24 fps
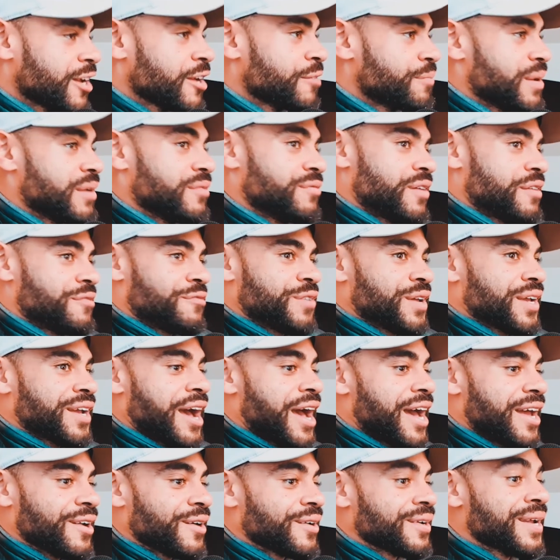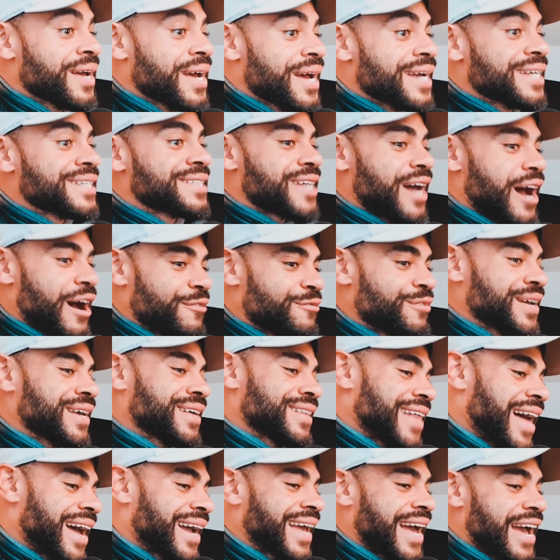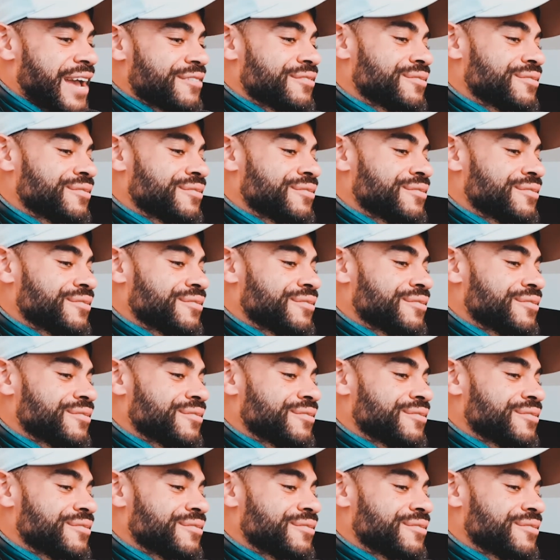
They could have been with everything going on. So I think that